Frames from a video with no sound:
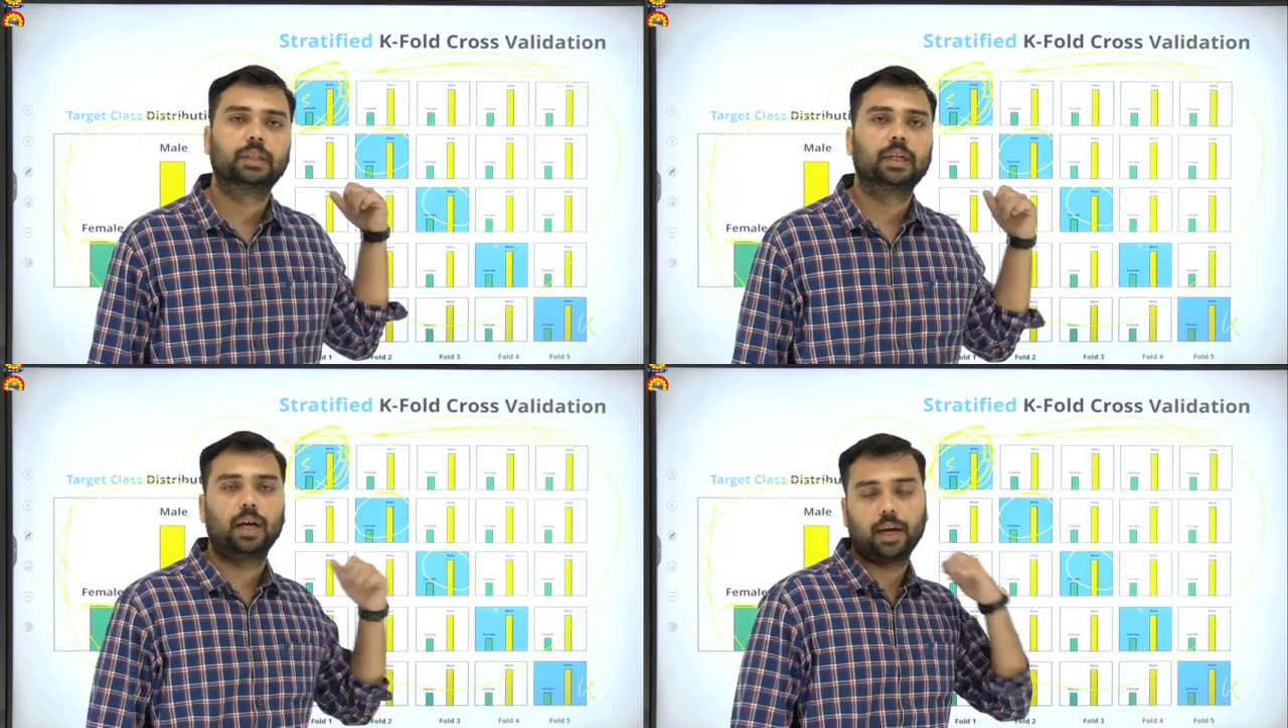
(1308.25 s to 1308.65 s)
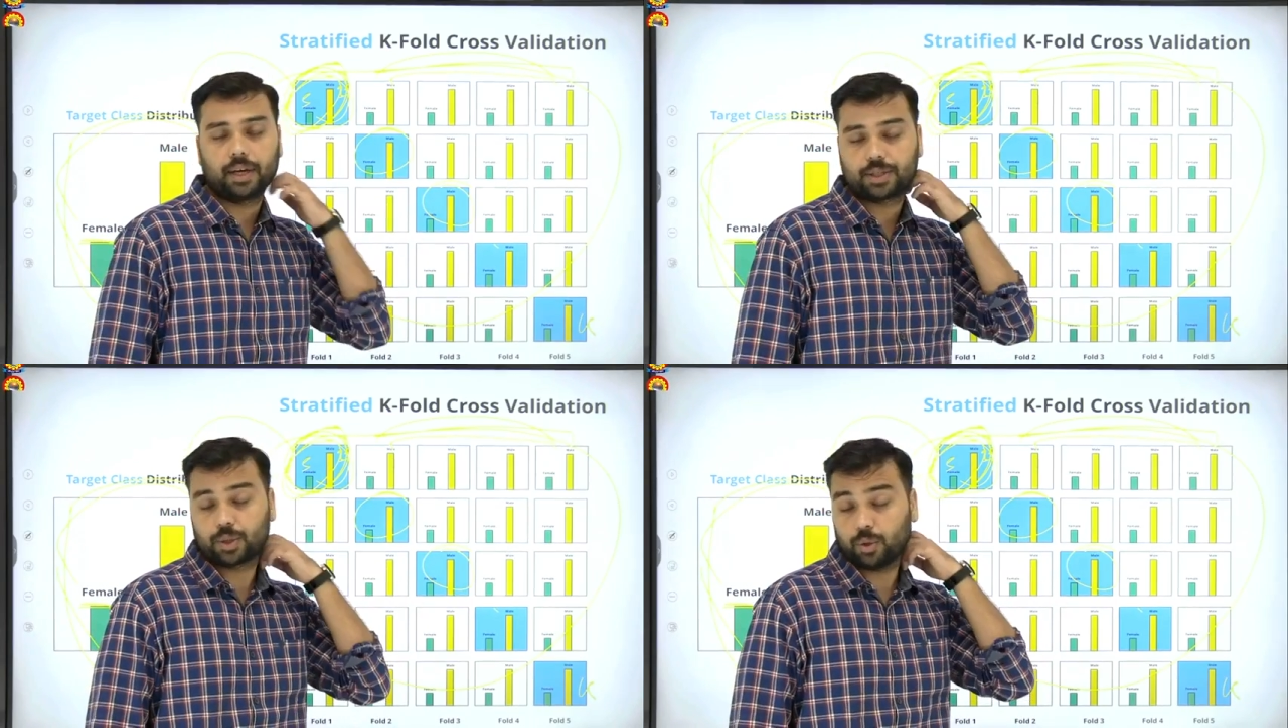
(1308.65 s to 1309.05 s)

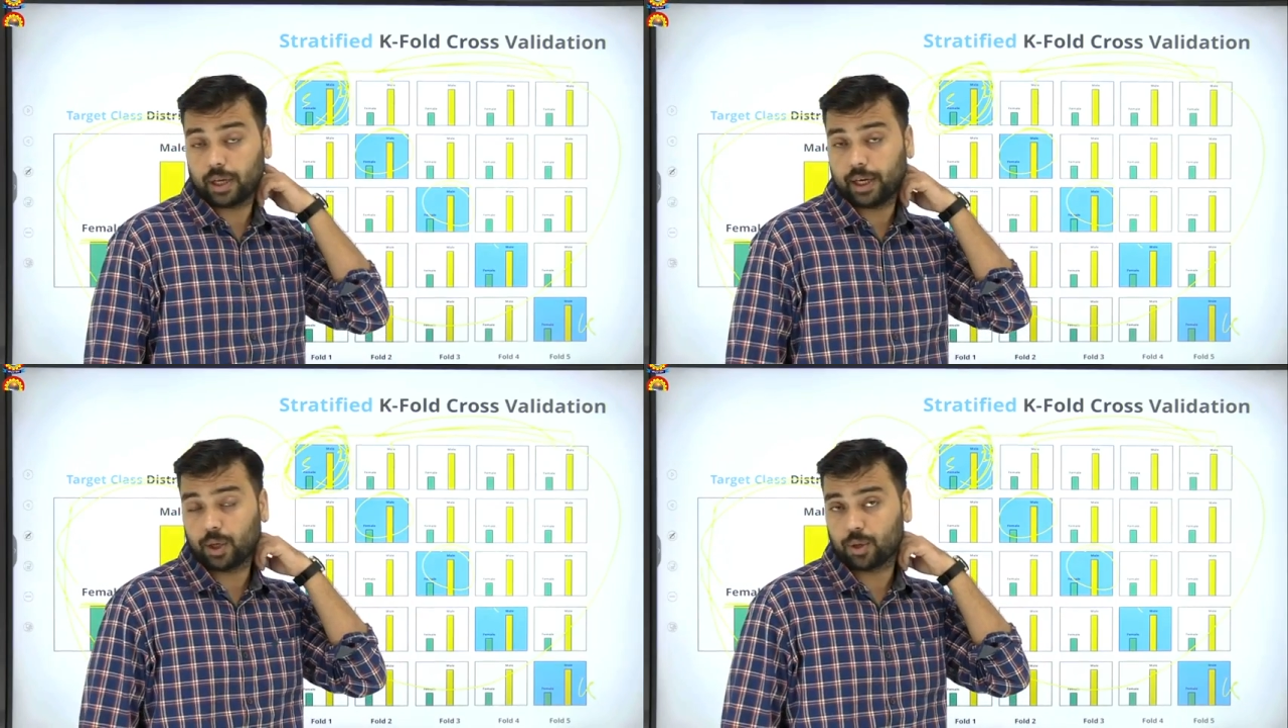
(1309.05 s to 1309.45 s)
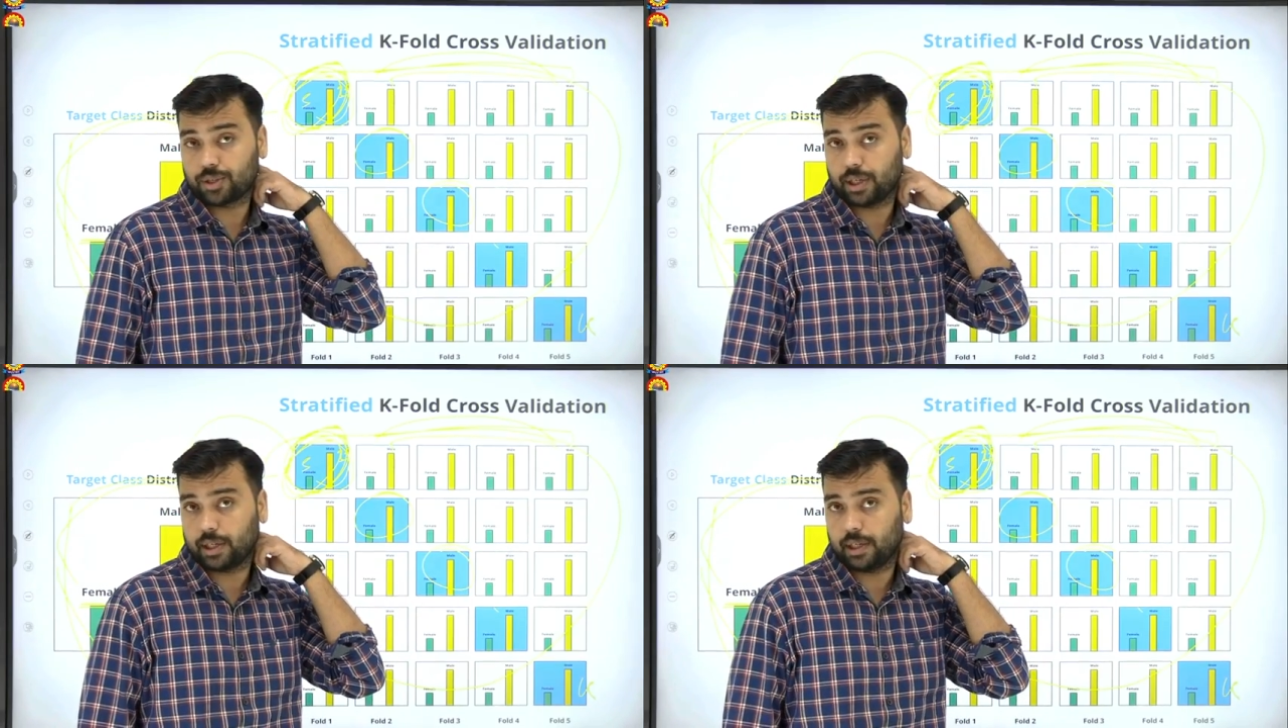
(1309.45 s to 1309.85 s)
Understood? Any question
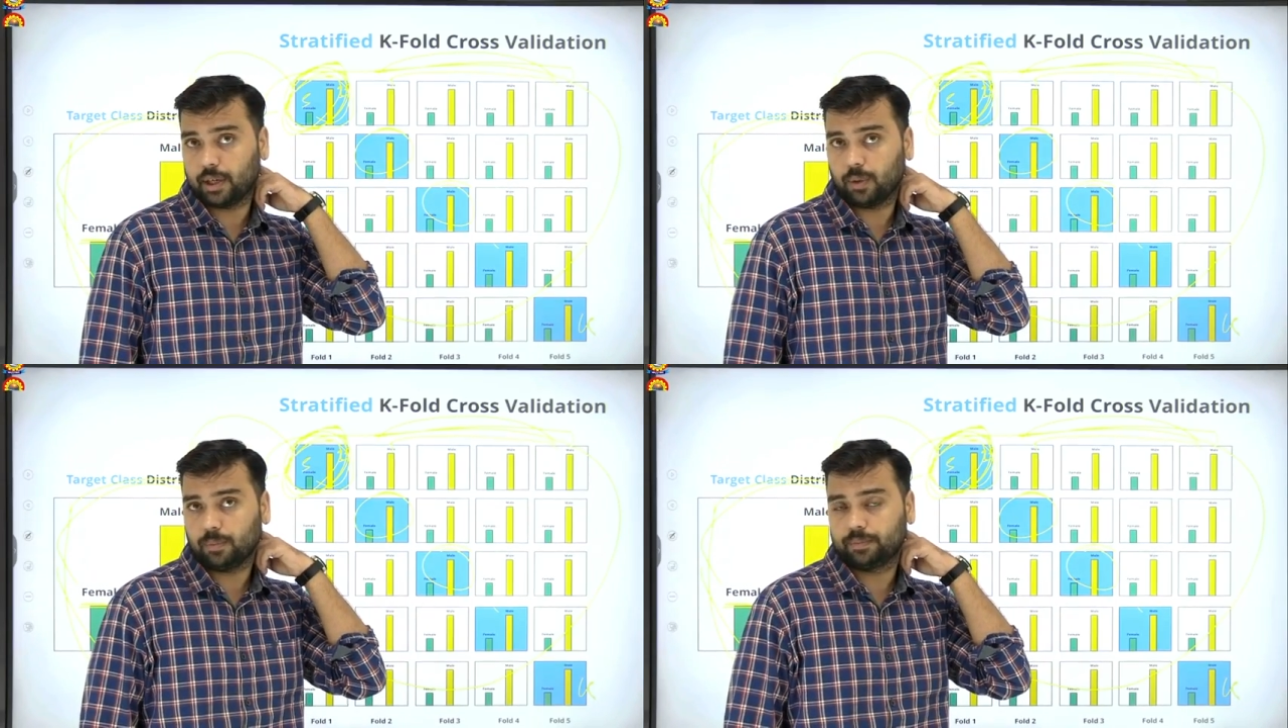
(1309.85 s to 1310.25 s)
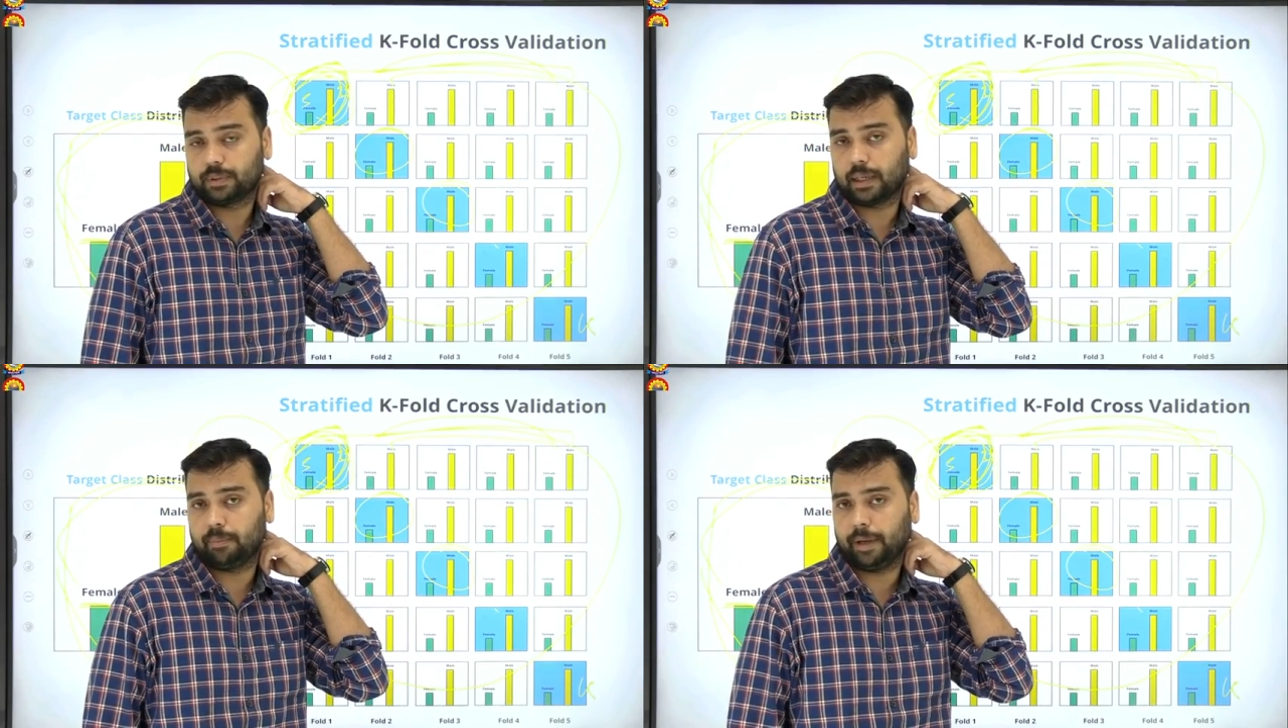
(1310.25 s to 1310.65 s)
till now? Tell me.